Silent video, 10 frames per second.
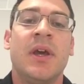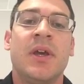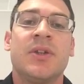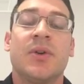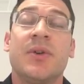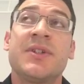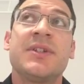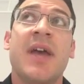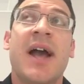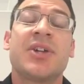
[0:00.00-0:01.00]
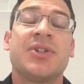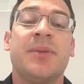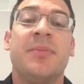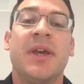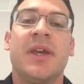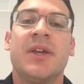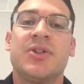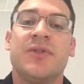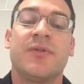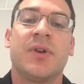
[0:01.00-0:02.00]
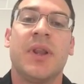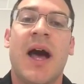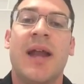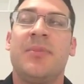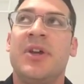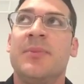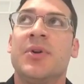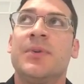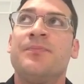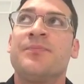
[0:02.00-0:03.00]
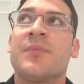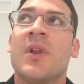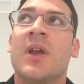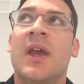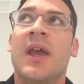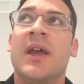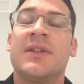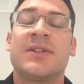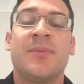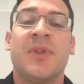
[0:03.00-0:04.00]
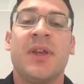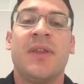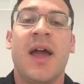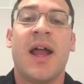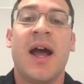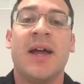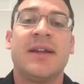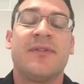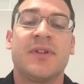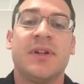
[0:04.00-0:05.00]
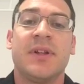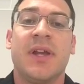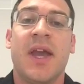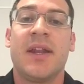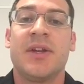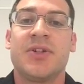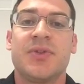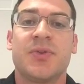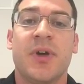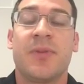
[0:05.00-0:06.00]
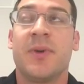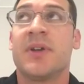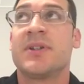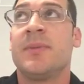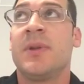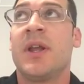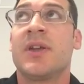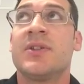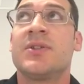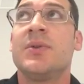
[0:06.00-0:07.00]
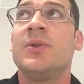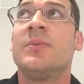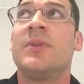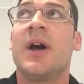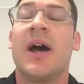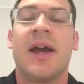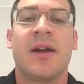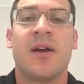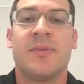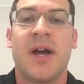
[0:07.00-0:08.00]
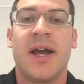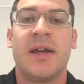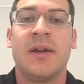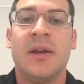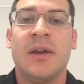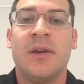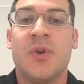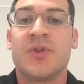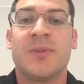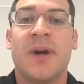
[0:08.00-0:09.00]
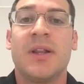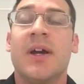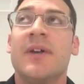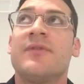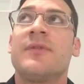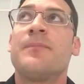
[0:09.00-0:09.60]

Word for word: So, this is actually a big issue for a lot of people. And it's something that I definitely had issues with because I mean, I consumed a high carb diet most of my life.